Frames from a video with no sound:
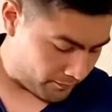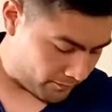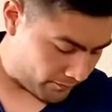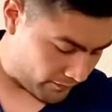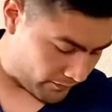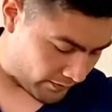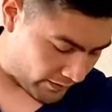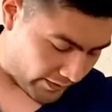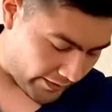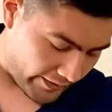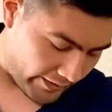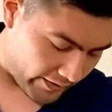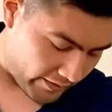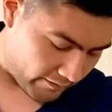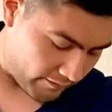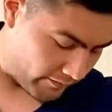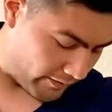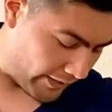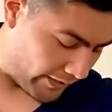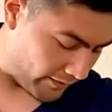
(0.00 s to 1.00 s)
I have
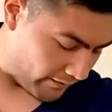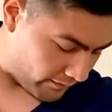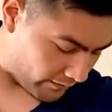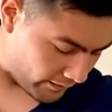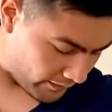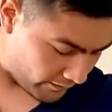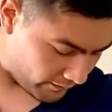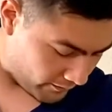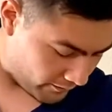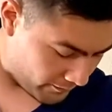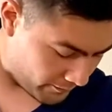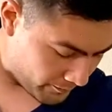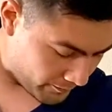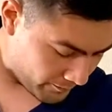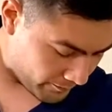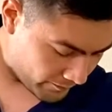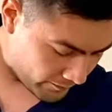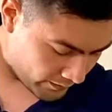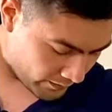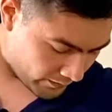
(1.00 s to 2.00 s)
night sights
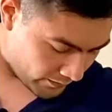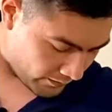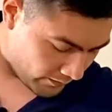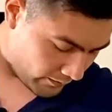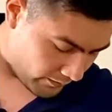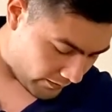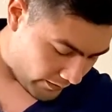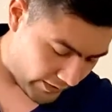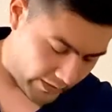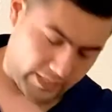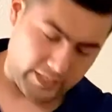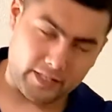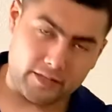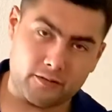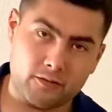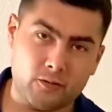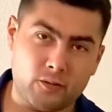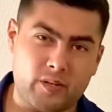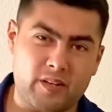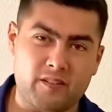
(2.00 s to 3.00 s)
and I still
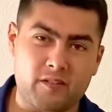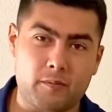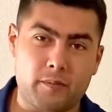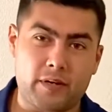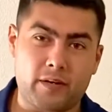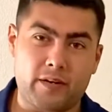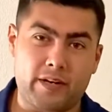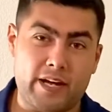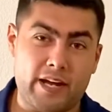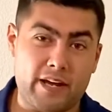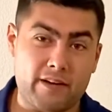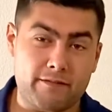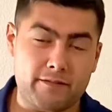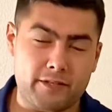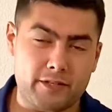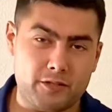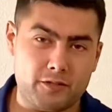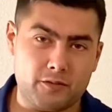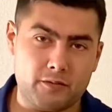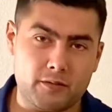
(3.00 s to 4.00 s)
have about a ½ inch
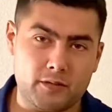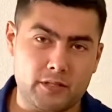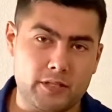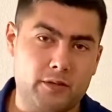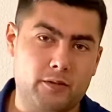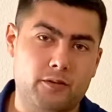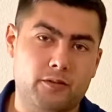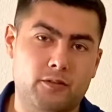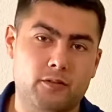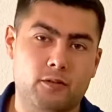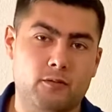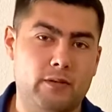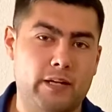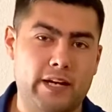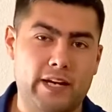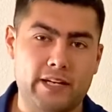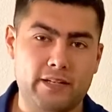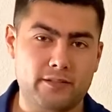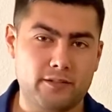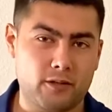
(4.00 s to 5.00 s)
of clearance. So if I had
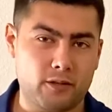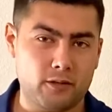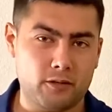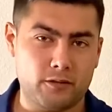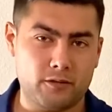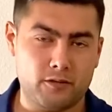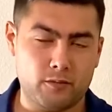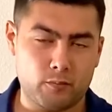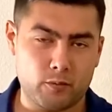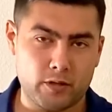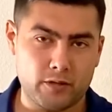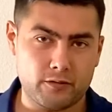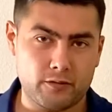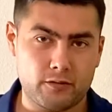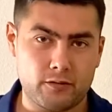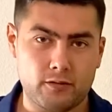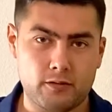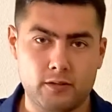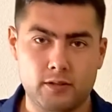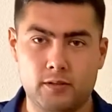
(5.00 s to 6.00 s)
taller suppressor
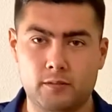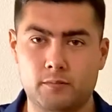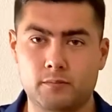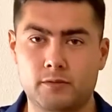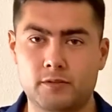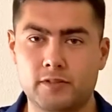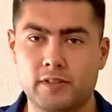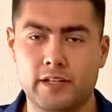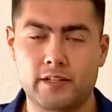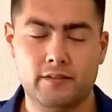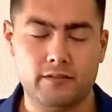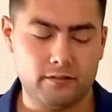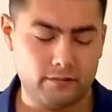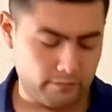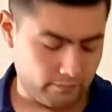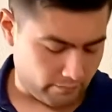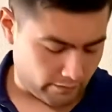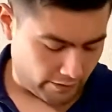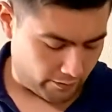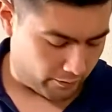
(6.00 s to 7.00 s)
sights, they
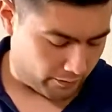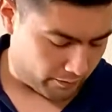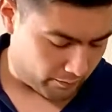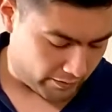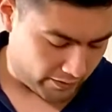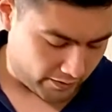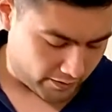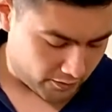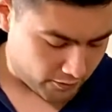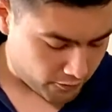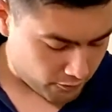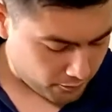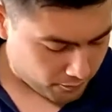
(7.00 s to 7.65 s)
wouldn't be an issue.